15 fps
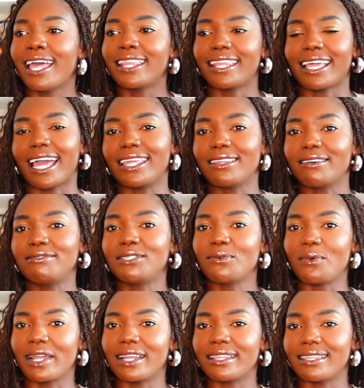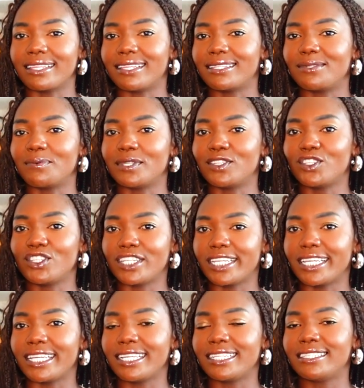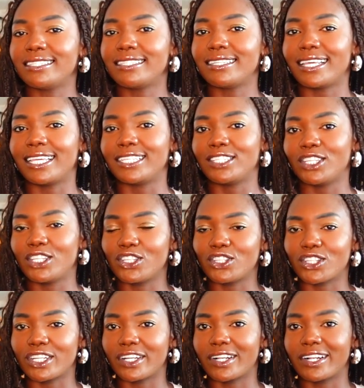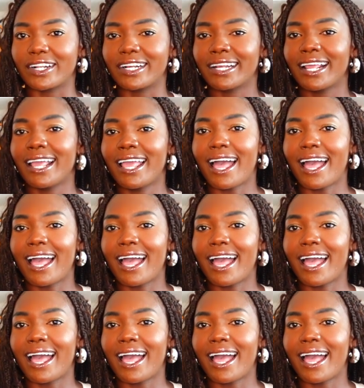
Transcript: Like, I love to wear this with jeans, a t-shirt,